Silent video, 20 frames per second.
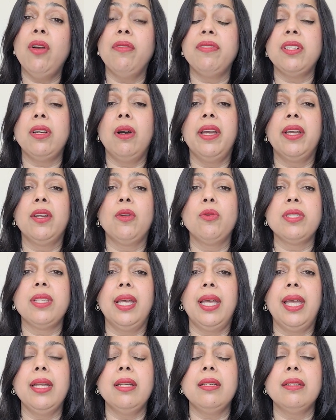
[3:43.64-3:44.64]
of
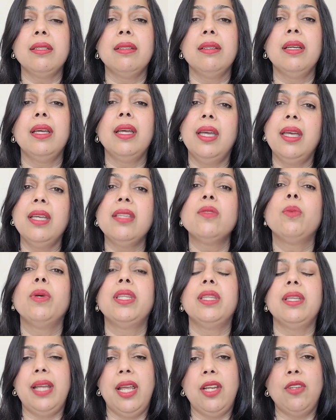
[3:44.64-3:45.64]
diagnosing it is with
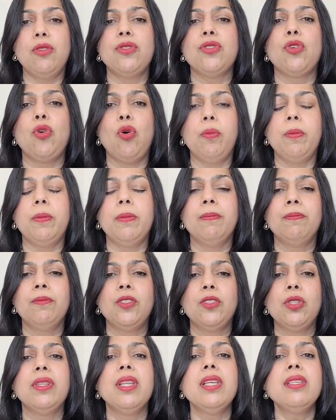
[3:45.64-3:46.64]
an endoscope.
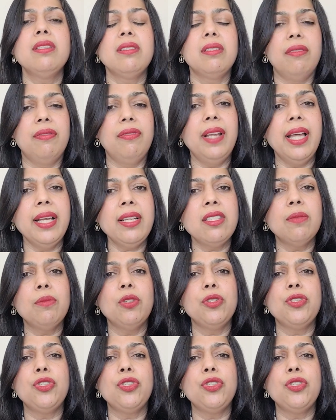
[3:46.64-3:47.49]
So this is a flexible